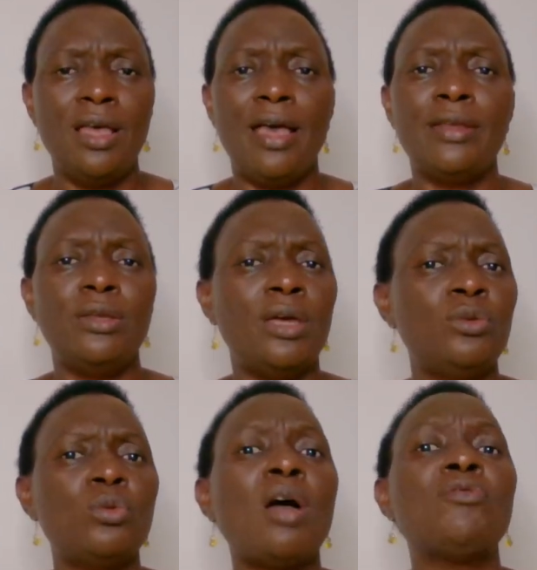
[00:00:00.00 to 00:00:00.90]
and, and
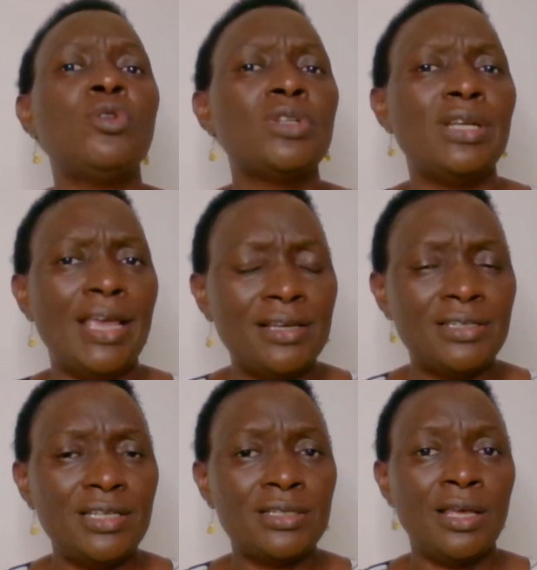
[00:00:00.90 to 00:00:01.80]
you have not liked
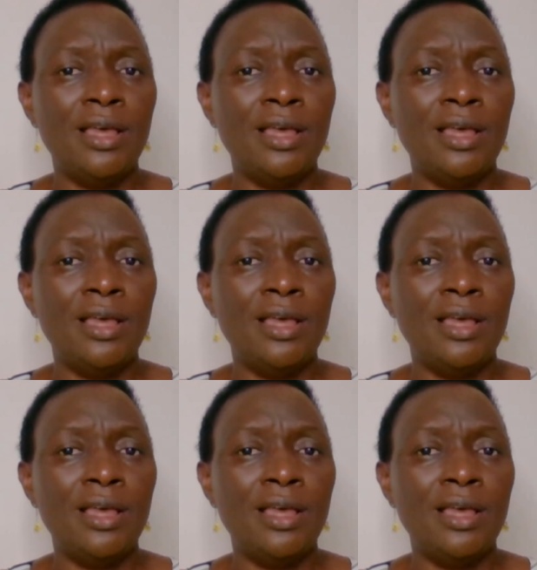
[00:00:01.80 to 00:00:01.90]
it.